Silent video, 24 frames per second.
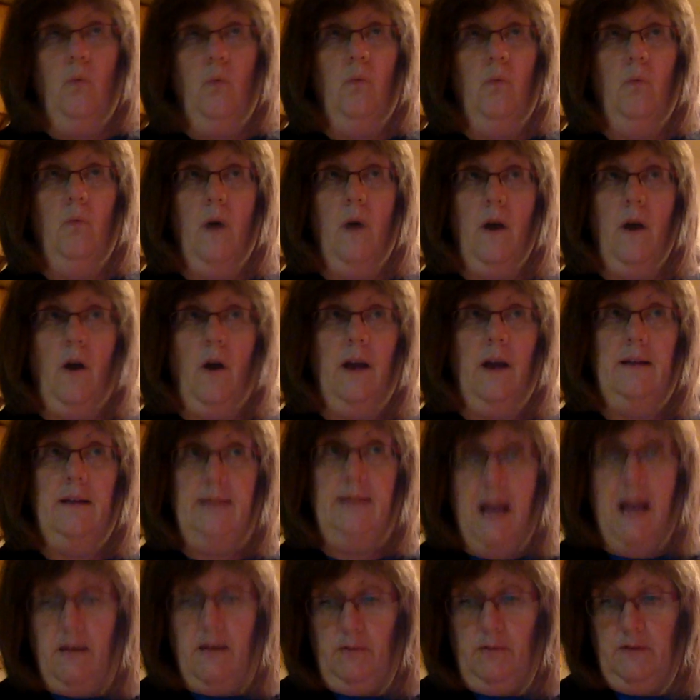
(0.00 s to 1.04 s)
what are
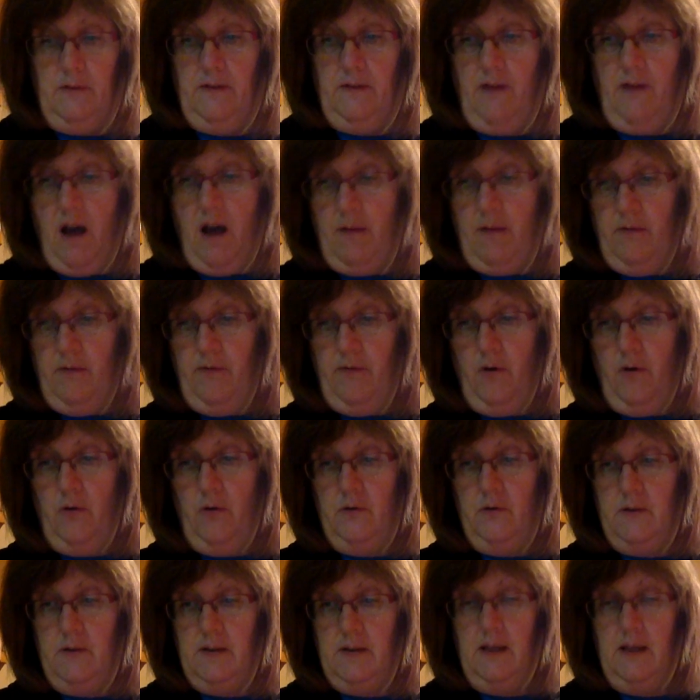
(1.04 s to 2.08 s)
examples of
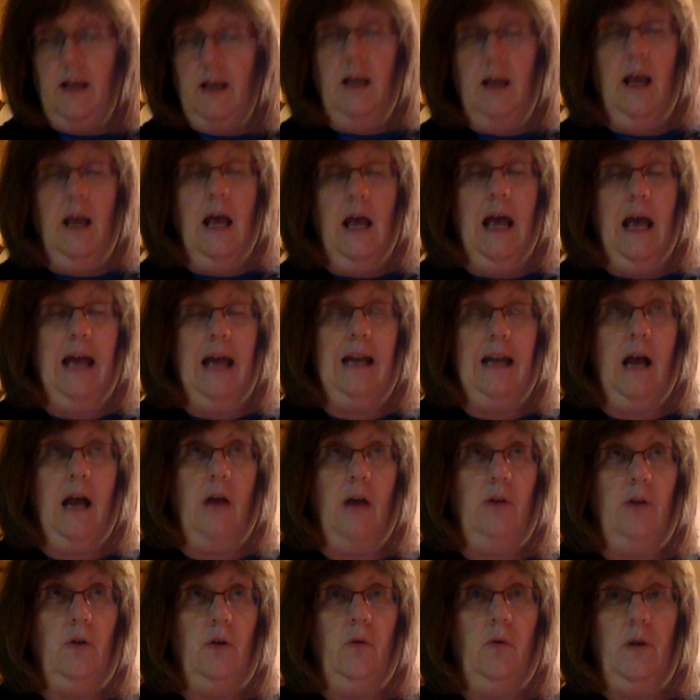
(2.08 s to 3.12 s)
homophones, and how
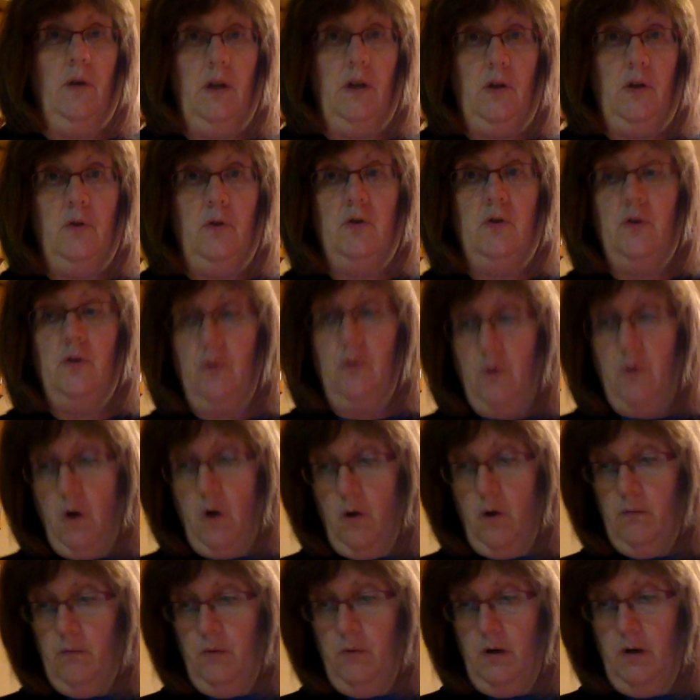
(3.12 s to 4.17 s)
you're going to use your
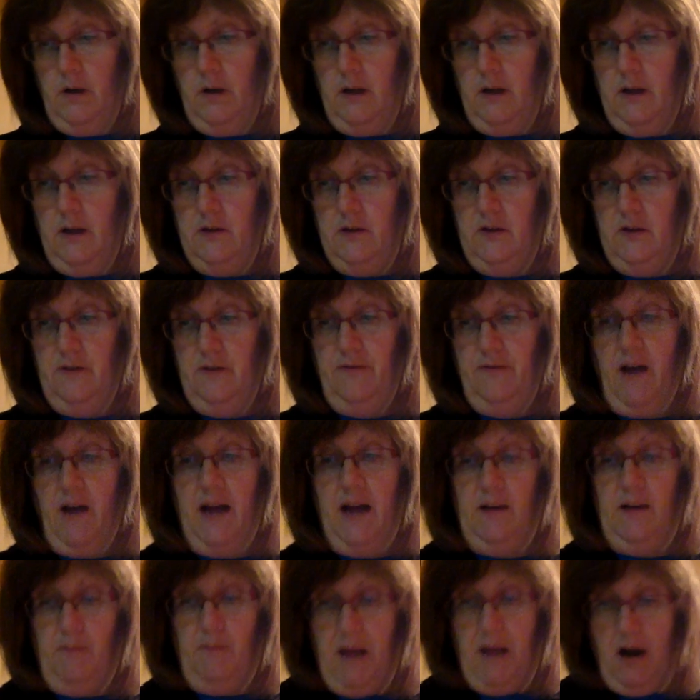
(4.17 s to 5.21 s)
Chromebook to
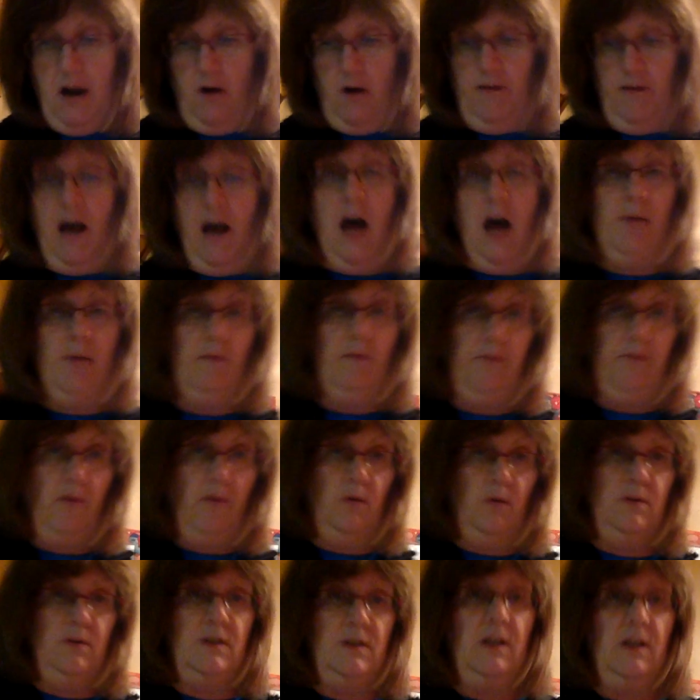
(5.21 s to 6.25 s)
find a pair of
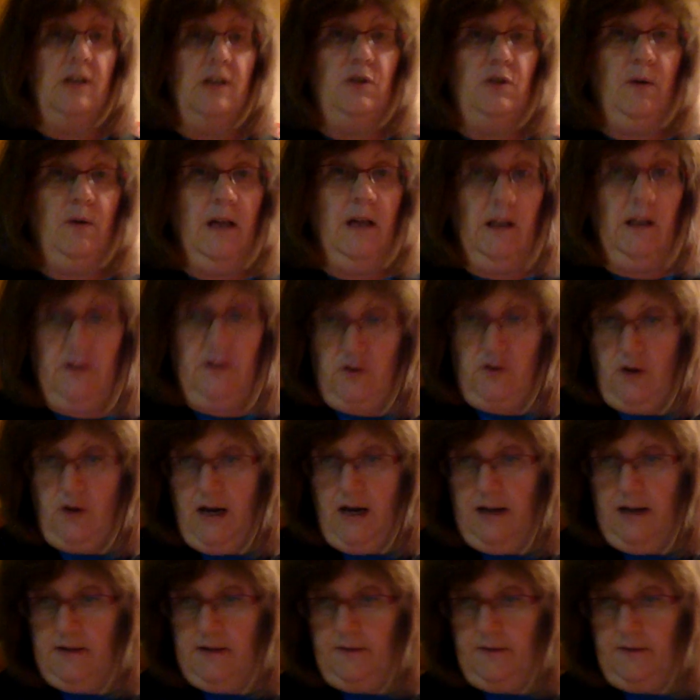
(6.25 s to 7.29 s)
homophones to illustrate.